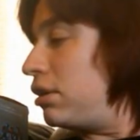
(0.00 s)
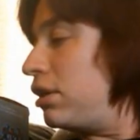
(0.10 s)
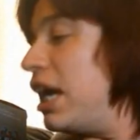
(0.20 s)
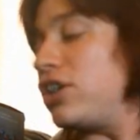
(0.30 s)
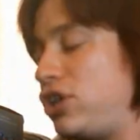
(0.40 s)

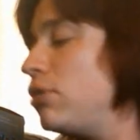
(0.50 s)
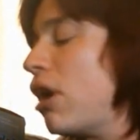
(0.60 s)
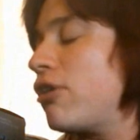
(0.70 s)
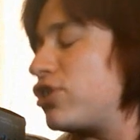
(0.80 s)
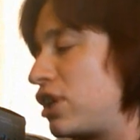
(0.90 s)
Yes, you
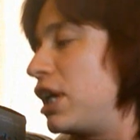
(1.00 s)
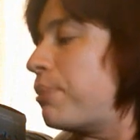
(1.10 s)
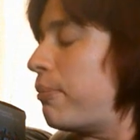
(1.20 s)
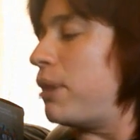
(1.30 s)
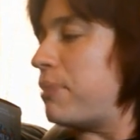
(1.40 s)
go to sleep
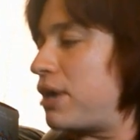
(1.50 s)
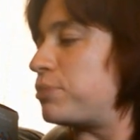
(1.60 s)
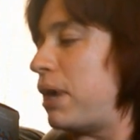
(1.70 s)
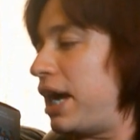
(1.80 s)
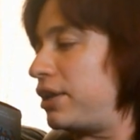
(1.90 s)
on my mouse
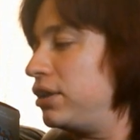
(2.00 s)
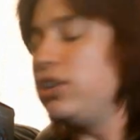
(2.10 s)
pad.